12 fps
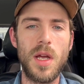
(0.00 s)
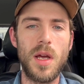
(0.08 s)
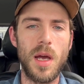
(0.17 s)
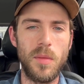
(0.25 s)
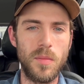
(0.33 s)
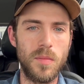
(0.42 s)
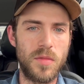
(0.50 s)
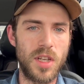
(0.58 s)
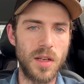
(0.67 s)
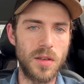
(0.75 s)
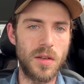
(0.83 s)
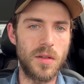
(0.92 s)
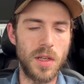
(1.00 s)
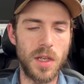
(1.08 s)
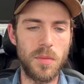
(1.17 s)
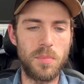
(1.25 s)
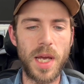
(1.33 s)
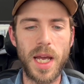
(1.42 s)
I'm
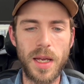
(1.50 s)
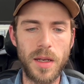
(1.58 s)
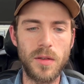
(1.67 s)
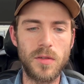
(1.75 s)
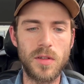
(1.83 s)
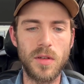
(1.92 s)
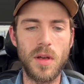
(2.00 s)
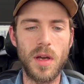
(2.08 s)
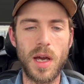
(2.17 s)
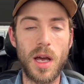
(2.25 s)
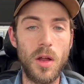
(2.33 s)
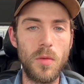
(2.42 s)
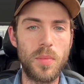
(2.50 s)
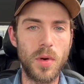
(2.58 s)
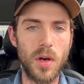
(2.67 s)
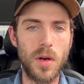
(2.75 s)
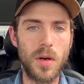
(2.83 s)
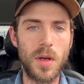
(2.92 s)
technically paying a
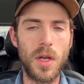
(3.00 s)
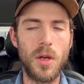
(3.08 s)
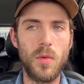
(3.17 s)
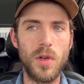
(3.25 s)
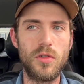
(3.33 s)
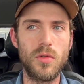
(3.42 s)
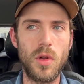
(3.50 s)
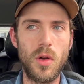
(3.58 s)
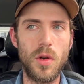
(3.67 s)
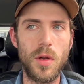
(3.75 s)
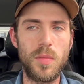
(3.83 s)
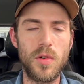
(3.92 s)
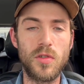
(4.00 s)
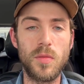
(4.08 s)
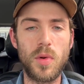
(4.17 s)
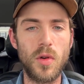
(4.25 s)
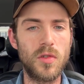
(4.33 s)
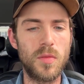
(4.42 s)
helper, which LoadUp, you're
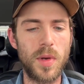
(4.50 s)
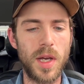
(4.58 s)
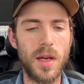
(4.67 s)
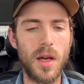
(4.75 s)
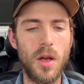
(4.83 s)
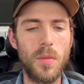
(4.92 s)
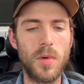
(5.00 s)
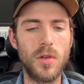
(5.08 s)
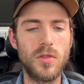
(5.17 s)
supposed to pay a helper.